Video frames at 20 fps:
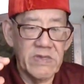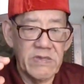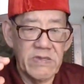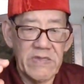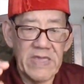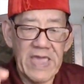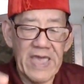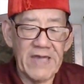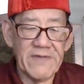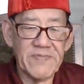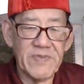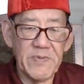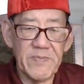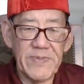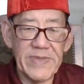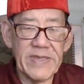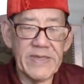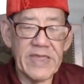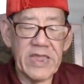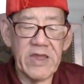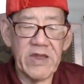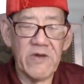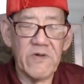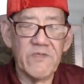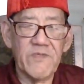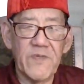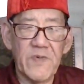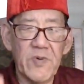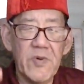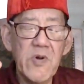You have to be
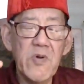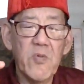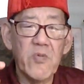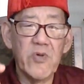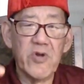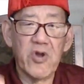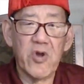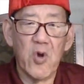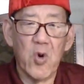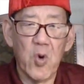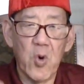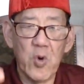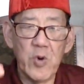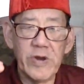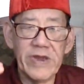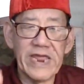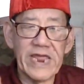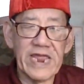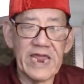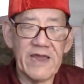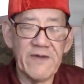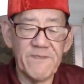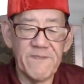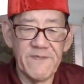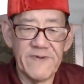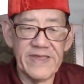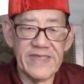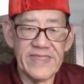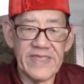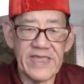careful. Record
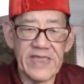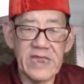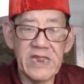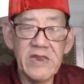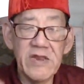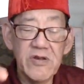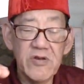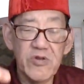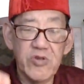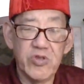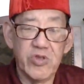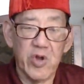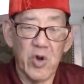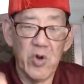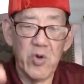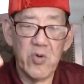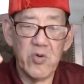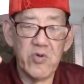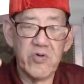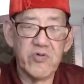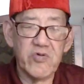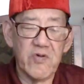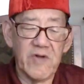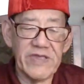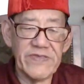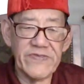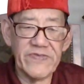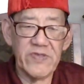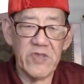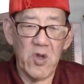everything. Don't
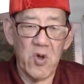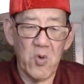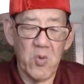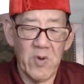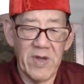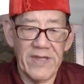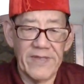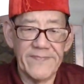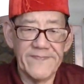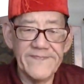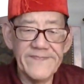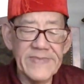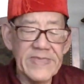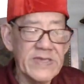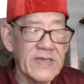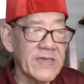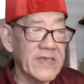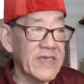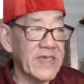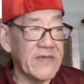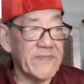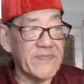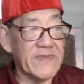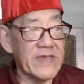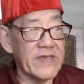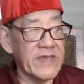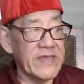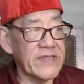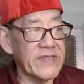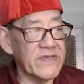trust no one. Keep
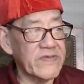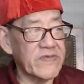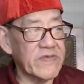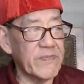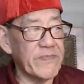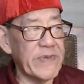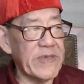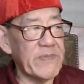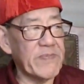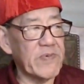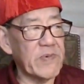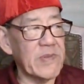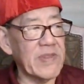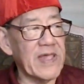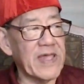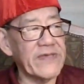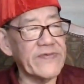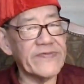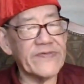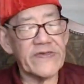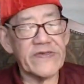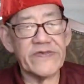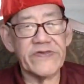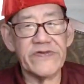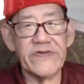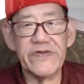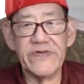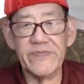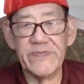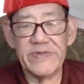telling this to people for the last 6
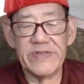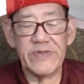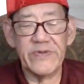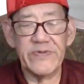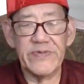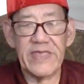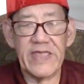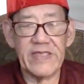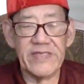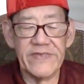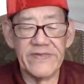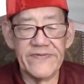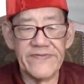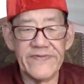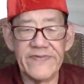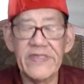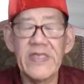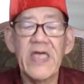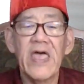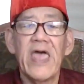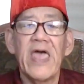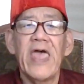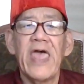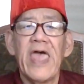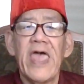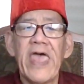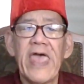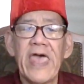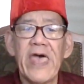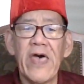years, but do they listen?
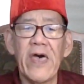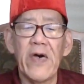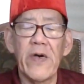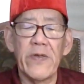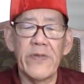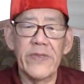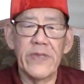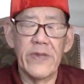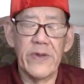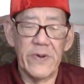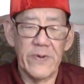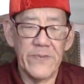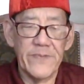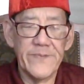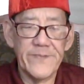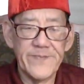Hell no.